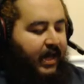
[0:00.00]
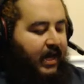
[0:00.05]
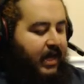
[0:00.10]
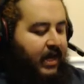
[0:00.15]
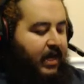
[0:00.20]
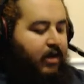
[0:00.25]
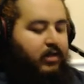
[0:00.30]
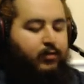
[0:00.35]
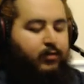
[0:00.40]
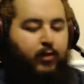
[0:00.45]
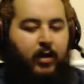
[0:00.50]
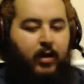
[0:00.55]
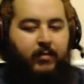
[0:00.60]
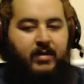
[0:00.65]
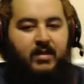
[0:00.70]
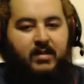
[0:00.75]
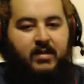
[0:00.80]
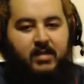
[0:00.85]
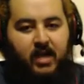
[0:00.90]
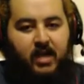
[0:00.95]
it now, it's probably
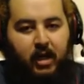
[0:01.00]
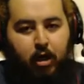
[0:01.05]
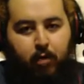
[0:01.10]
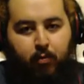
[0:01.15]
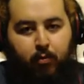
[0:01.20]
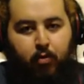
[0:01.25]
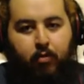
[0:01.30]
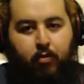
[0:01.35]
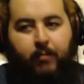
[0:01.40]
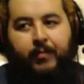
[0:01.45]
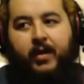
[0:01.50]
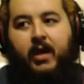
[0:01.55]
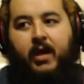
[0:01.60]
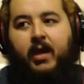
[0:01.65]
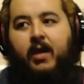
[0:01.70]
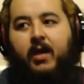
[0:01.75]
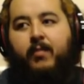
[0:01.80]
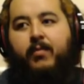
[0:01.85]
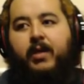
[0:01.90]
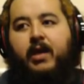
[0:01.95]
terrible,
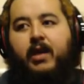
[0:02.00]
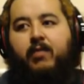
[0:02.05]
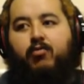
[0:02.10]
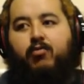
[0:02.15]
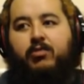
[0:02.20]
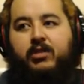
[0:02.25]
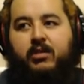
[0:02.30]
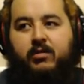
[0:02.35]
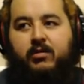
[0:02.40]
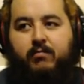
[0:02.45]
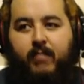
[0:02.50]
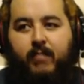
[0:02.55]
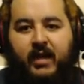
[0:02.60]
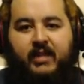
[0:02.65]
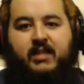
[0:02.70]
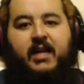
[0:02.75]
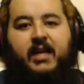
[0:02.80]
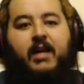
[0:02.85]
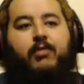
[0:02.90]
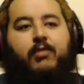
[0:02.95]
but it was my
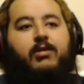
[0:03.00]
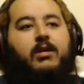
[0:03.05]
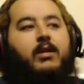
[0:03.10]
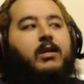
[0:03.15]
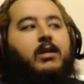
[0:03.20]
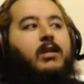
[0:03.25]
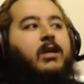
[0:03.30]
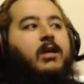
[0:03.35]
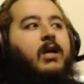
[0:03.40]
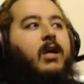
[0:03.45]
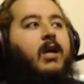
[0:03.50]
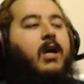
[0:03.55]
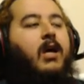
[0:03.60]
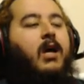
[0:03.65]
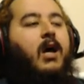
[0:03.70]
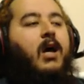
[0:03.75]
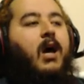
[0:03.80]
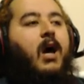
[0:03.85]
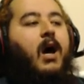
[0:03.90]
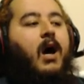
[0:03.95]
childhood.
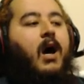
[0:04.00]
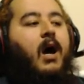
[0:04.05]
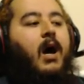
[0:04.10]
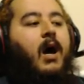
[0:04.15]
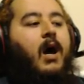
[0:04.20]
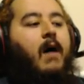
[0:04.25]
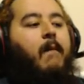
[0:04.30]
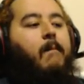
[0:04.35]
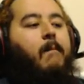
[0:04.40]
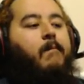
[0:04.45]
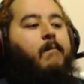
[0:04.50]
I